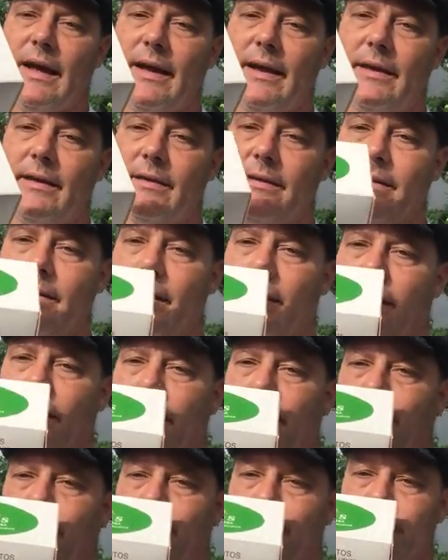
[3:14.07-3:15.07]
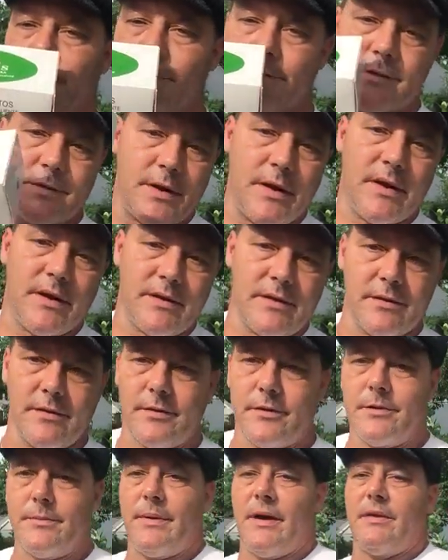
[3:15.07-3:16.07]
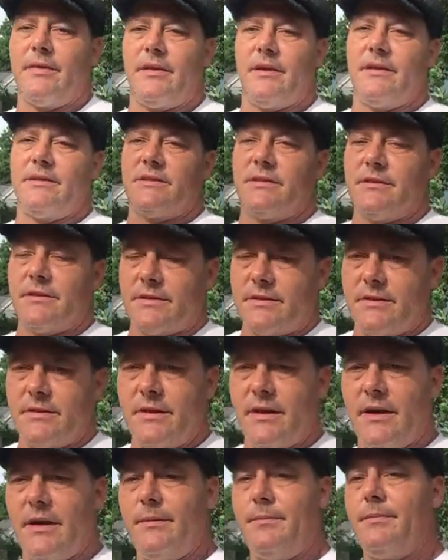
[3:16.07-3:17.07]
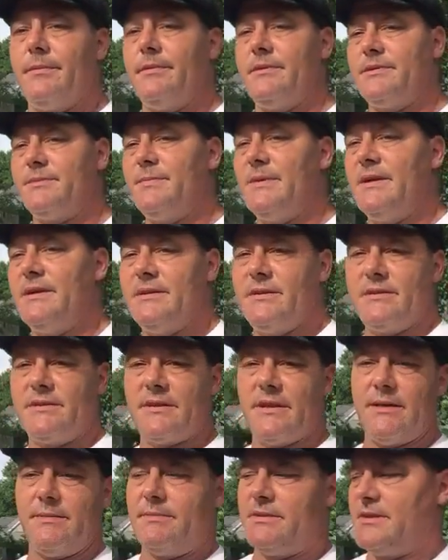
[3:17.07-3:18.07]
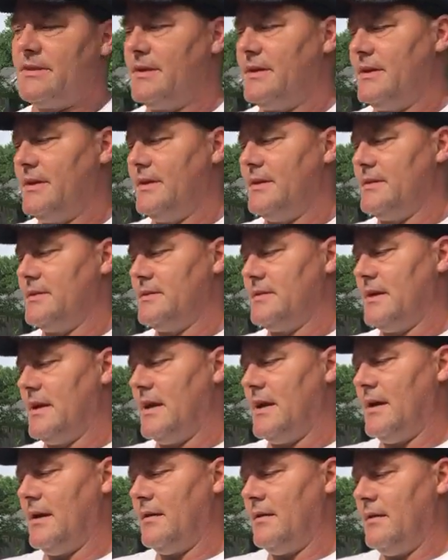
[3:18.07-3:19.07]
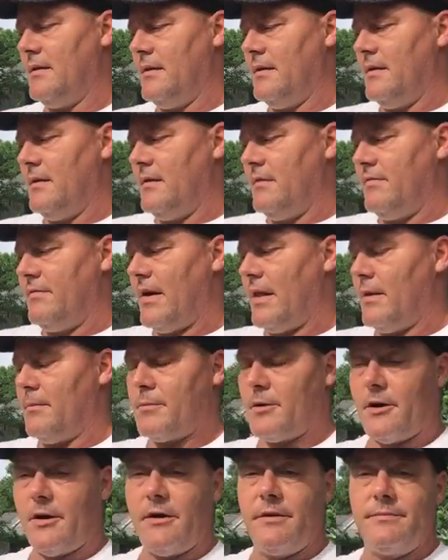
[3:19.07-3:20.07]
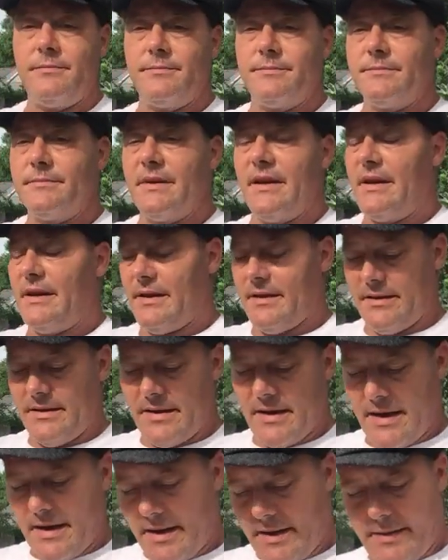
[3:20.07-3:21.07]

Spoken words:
and so I like to learn about things. I looked it up. It's made in the same city as Valobra, and